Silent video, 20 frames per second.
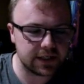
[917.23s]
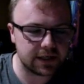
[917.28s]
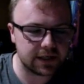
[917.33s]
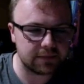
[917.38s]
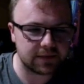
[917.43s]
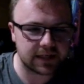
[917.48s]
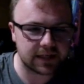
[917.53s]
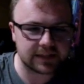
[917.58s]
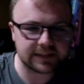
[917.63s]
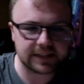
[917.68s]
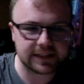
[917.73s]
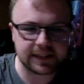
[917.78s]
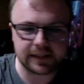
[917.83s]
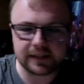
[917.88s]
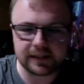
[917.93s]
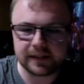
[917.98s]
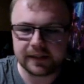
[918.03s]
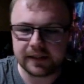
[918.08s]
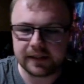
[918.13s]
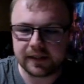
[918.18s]
I'm guessing,
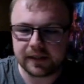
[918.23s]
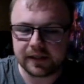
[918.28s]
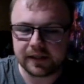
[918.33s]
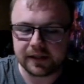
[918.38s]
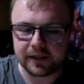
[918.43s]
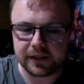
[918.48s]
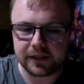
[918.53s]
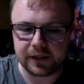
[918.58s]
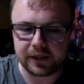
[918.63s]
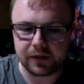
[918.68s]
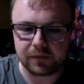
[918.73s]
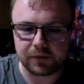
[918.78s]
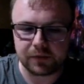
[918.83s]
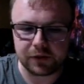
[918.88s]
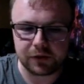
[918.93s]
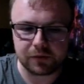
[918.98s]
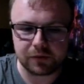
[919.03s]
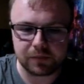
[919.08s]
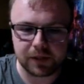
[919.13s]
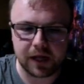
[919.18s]

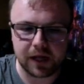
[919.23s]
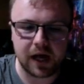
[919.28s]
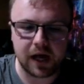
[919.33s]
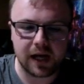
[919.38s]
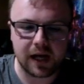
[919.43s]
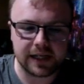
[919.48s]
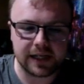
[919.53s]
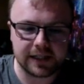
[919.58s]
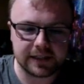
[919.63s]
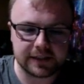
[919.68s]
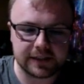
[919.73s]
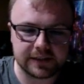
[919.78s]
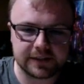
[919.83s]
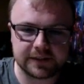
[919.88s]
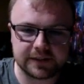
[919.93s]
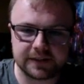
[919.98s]
you're behind